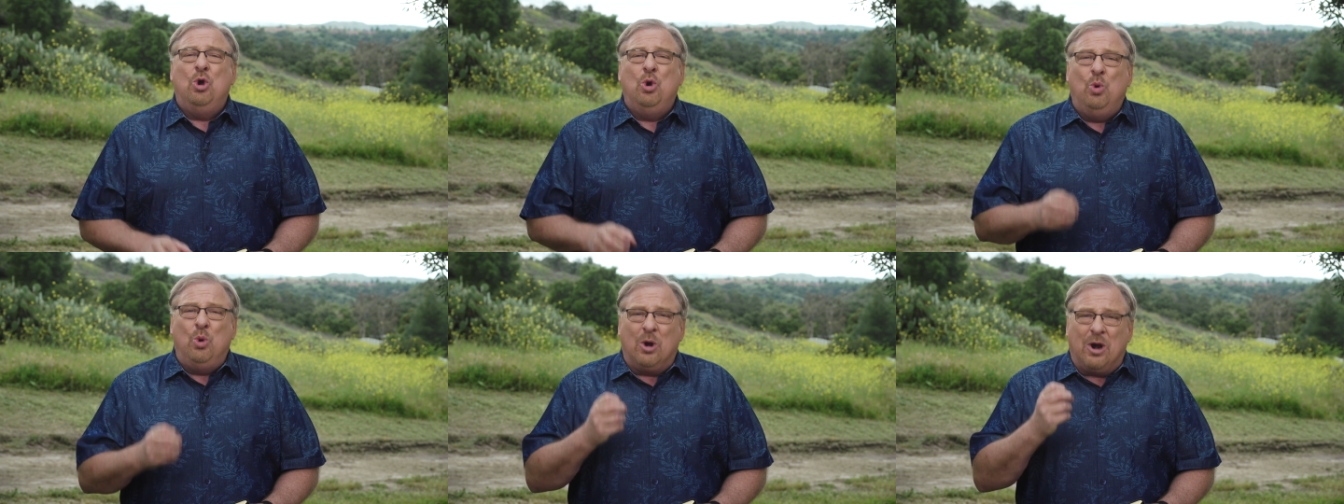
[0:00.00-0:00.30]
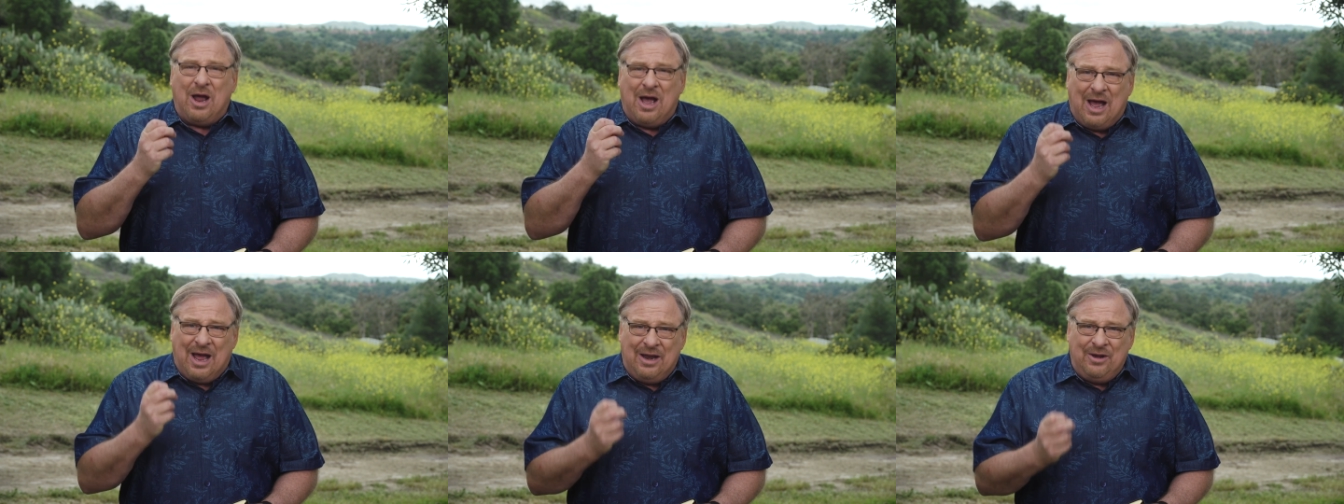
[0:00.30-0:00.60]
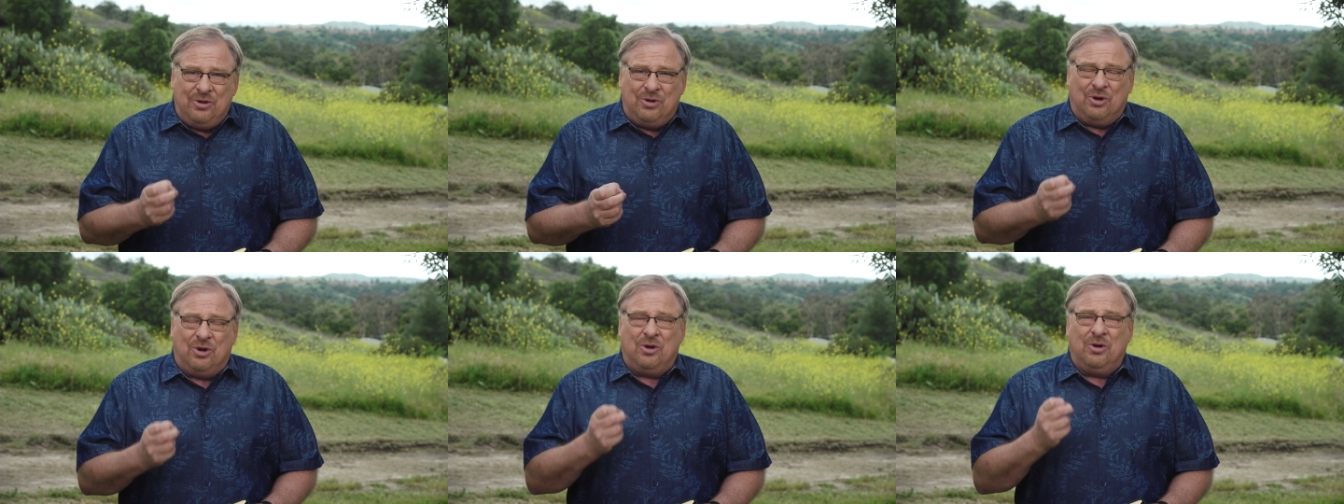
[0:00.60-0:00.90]
who were
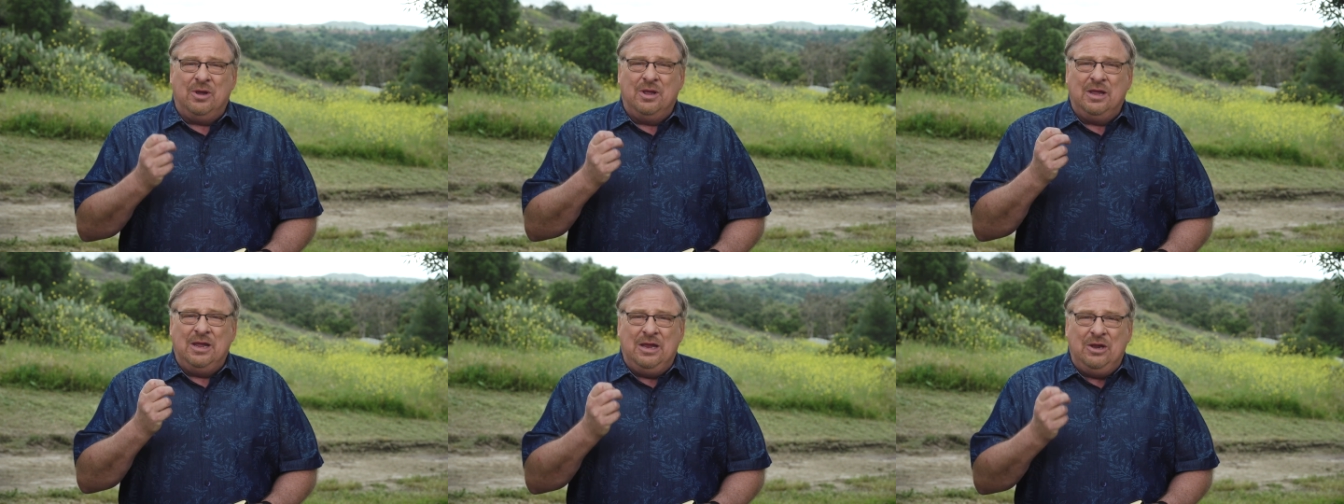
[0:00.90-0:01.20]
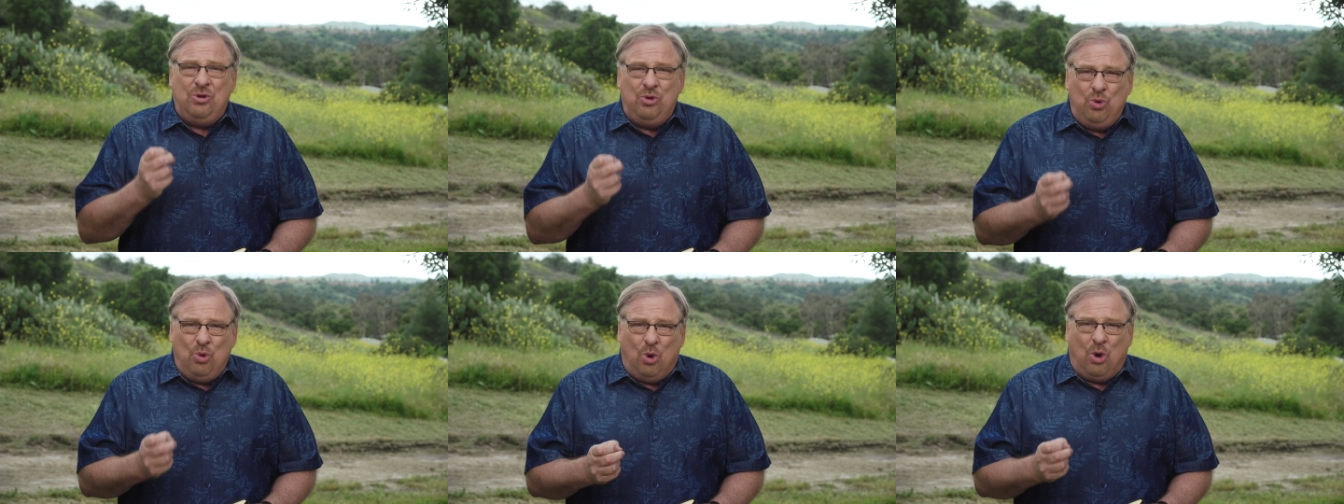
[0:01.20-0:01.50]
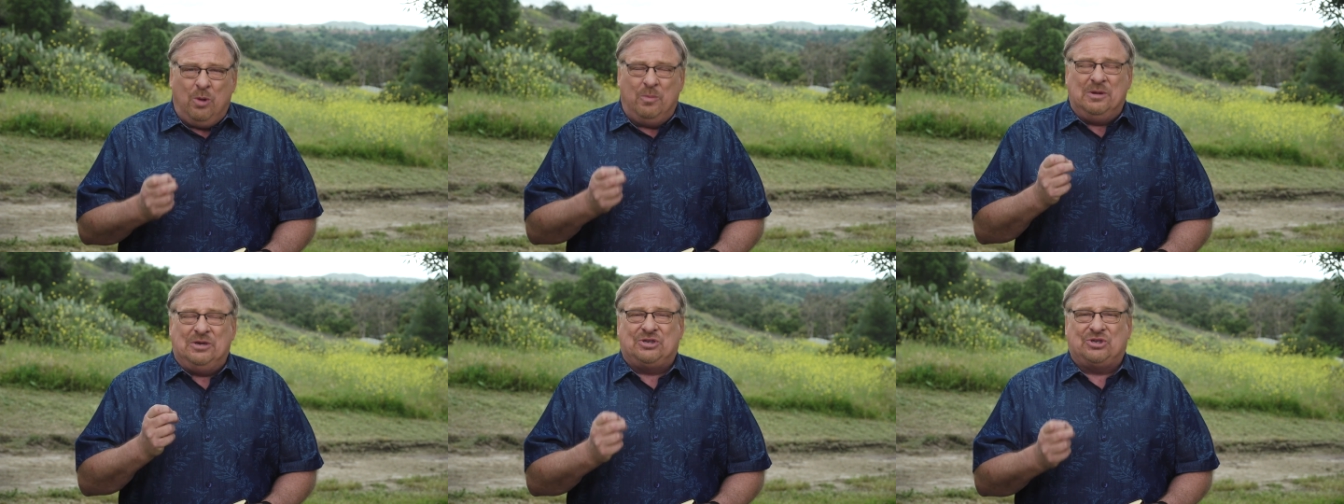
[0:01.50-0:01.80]
under
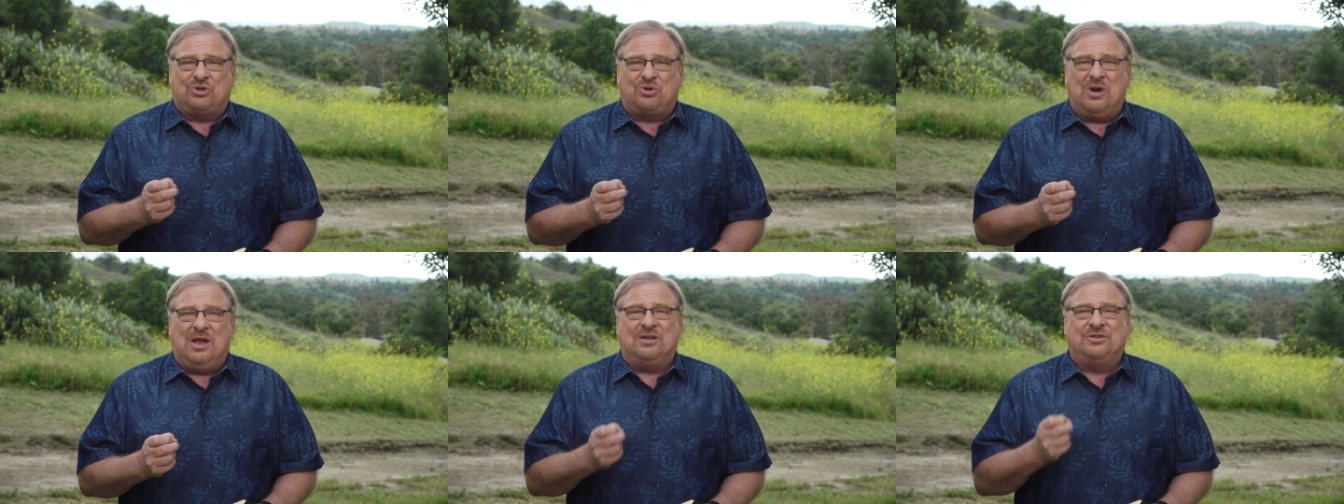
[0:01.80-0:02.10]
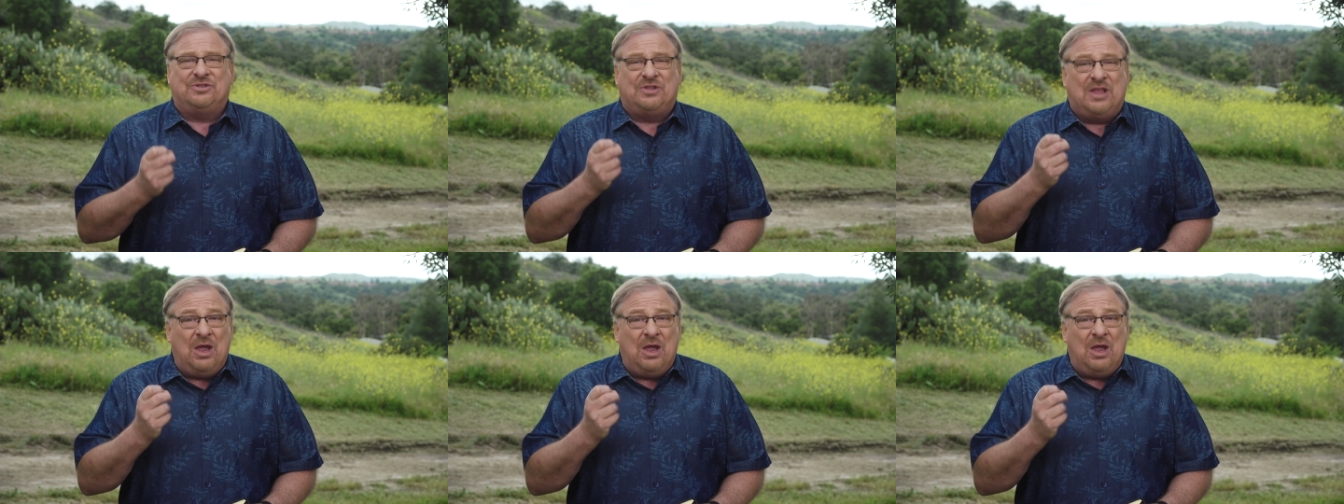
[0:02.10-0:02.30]
enormous stress.